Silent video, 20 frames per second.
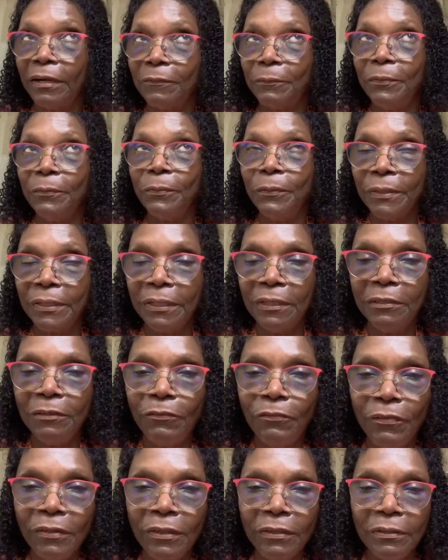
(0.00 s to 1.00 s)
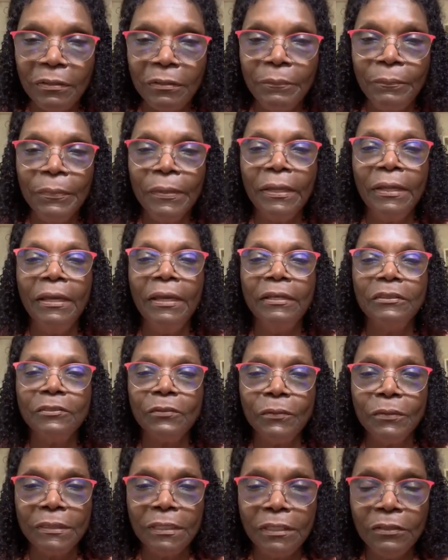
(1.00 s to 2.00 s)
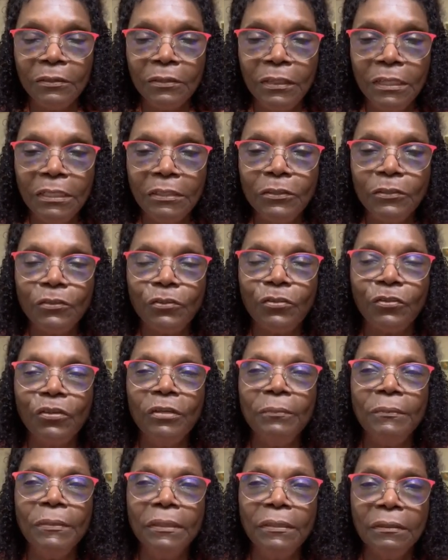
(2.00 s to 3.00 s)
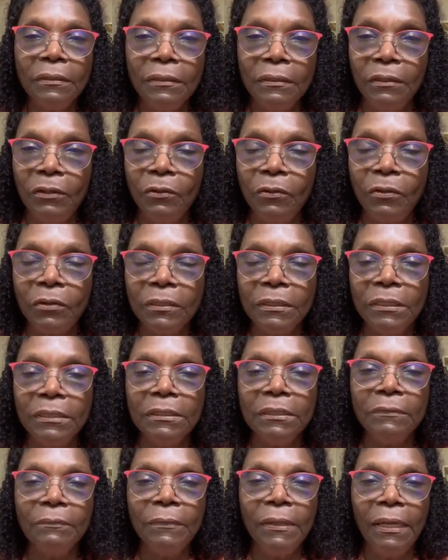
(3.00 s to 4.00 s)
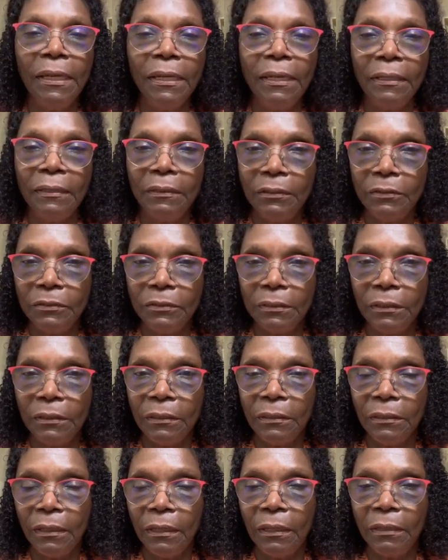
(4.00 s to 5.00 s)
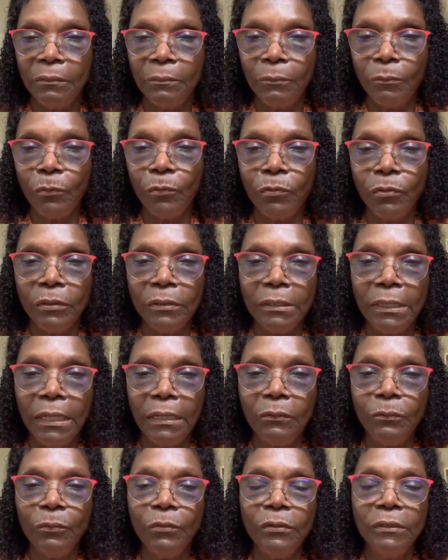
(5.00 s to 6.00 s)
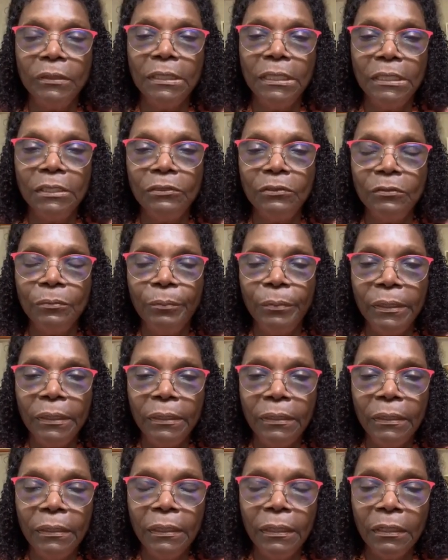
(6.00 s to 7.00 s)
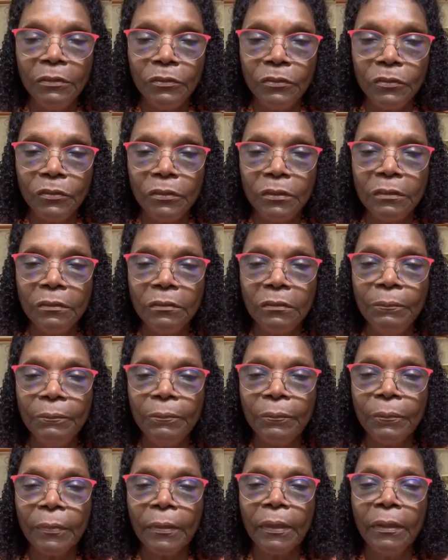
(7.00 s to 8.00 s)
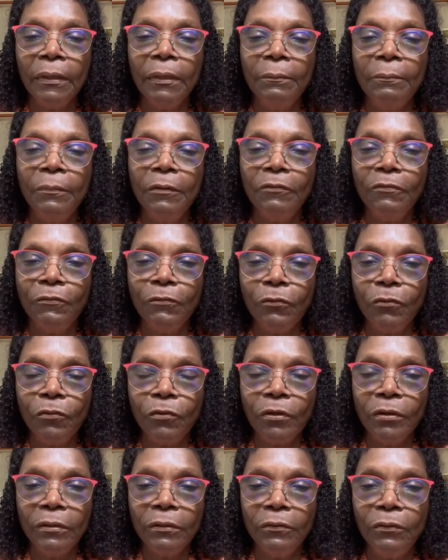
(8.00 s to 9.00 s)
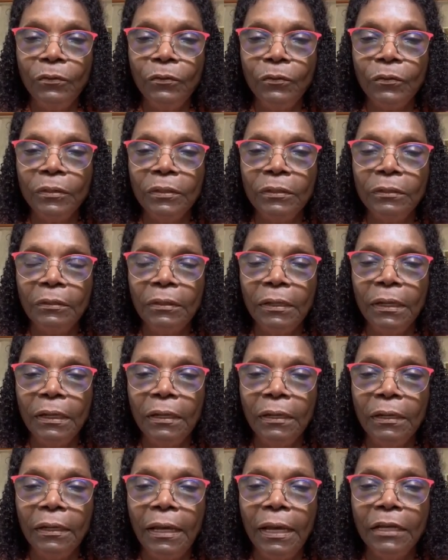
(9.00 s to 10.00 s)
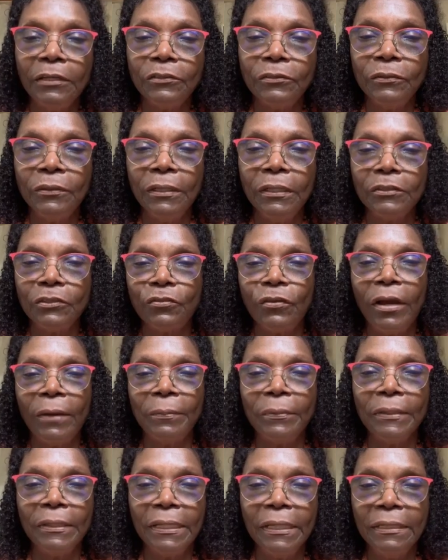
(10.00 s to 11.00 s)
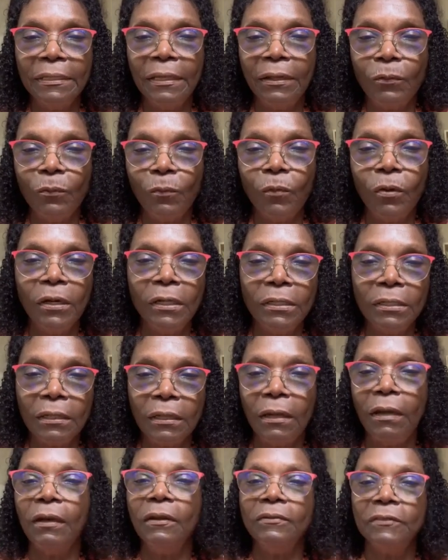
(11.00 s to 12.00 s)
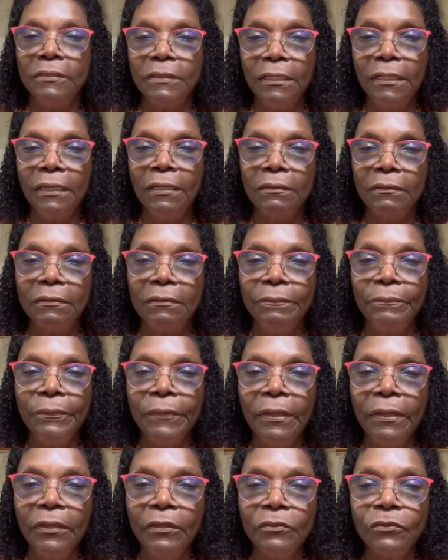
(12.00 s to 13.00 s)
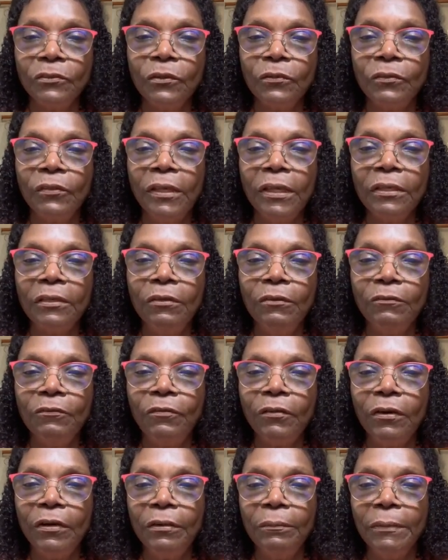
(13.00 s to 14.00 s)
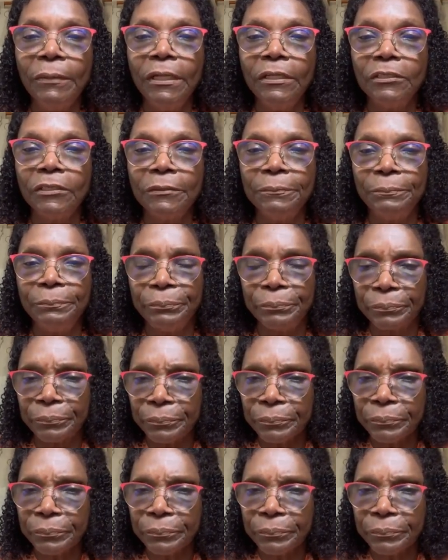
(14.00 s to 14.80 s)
lot of people with kidney failure. So it's either in the treatment, the organism, and there's a lot more that would need to be understood before you could actually extrapolate that one caused the other. So thank you very much.